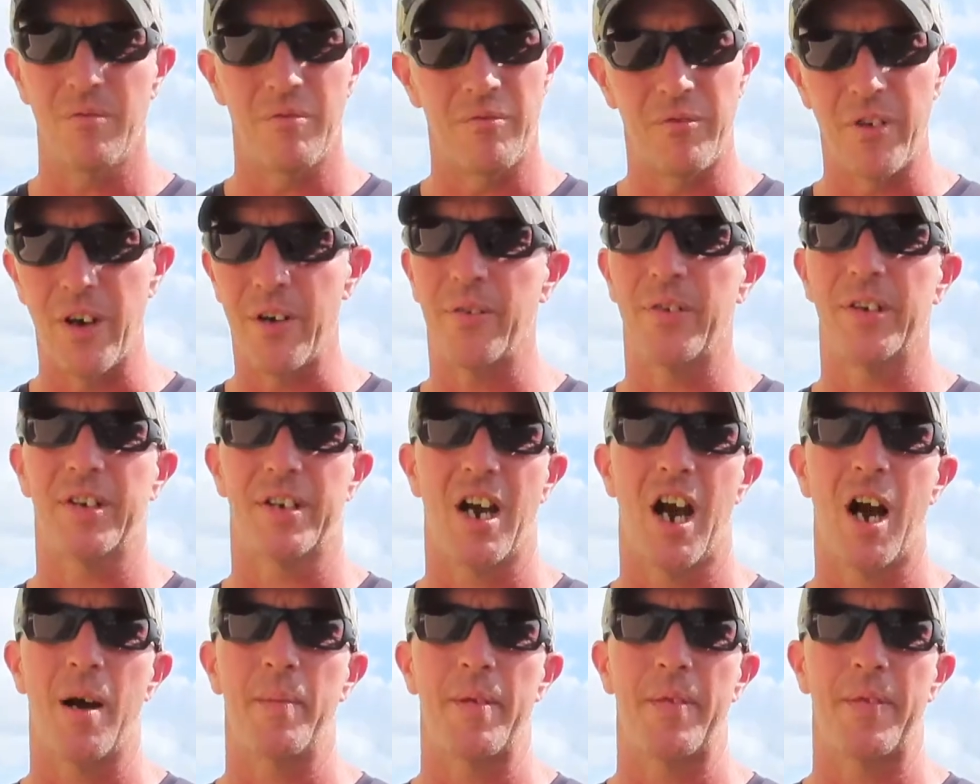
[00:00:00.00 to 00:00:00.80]
Very, very
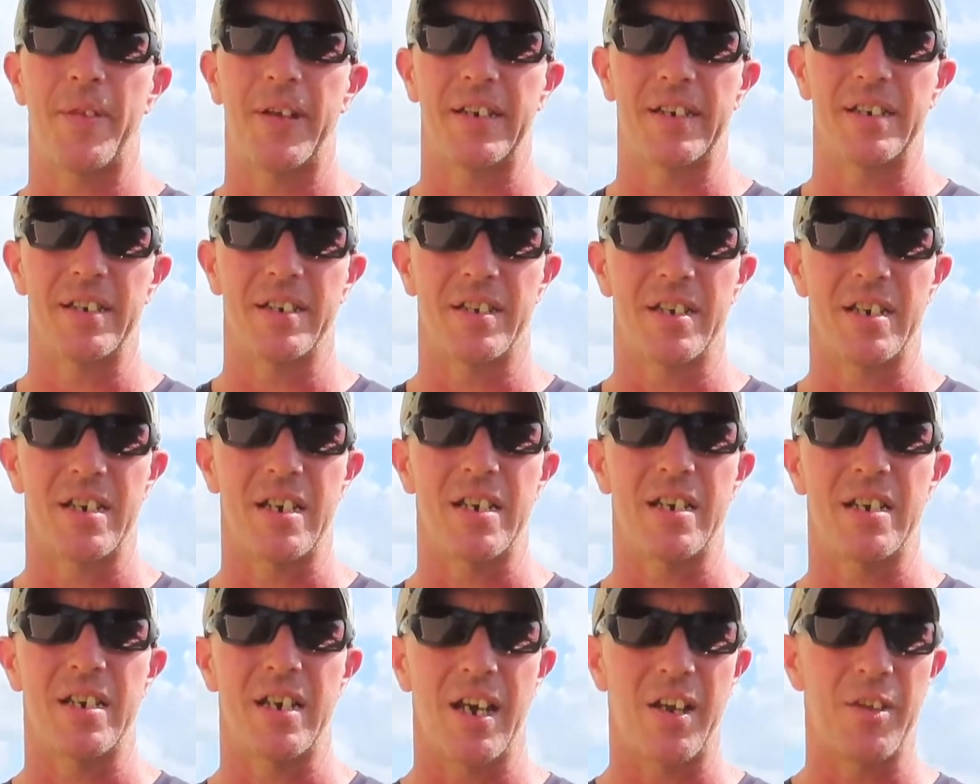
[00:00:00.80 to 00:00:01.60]
common thing to
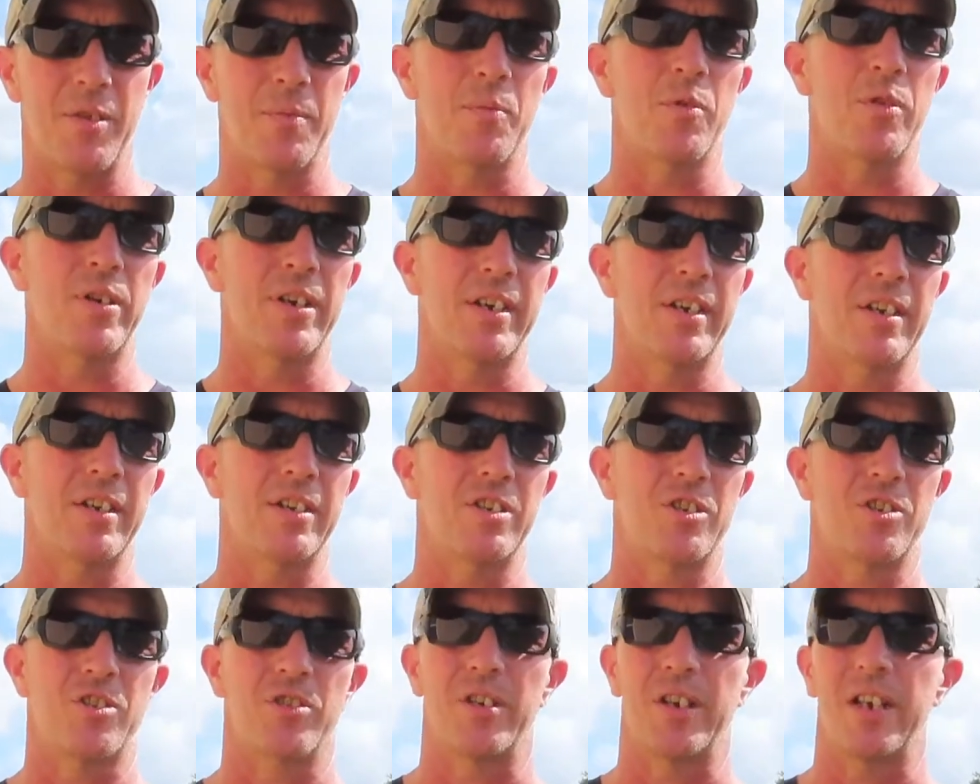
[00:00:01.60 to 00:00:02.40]
see in the marine
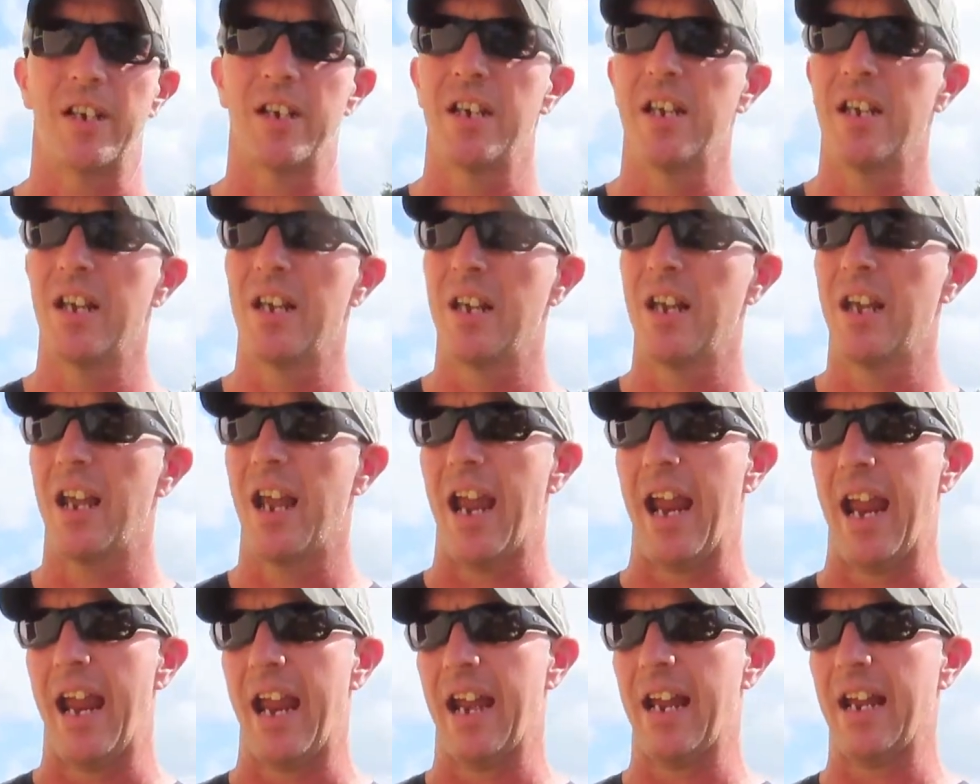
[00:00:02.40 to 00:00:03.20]
industry,
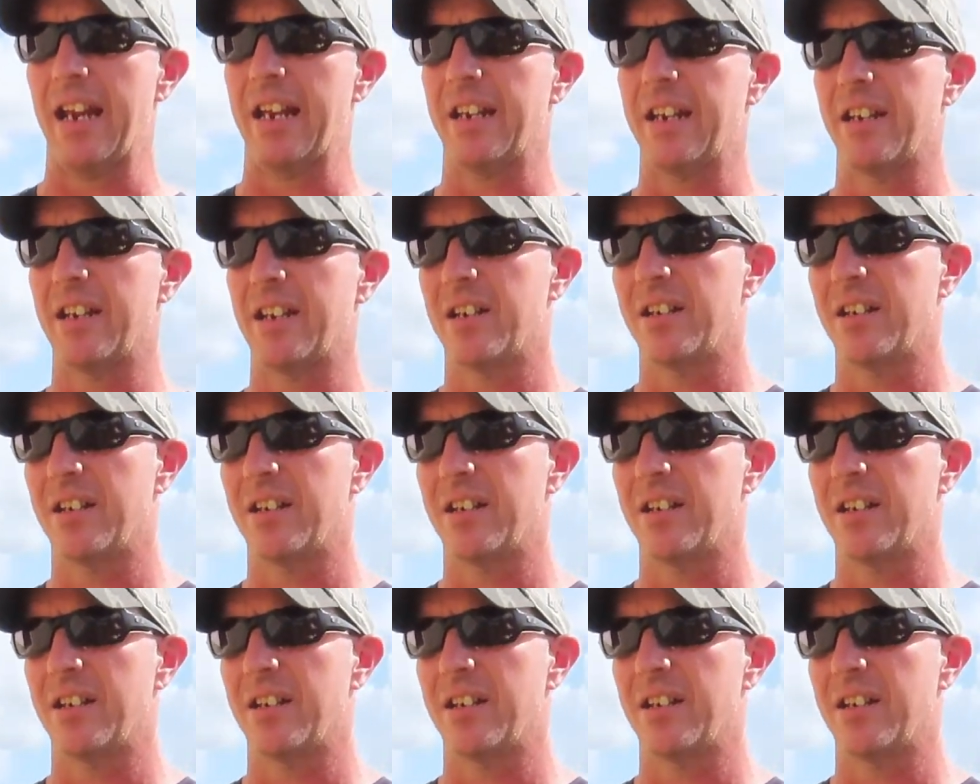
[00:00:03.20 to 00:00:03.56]
and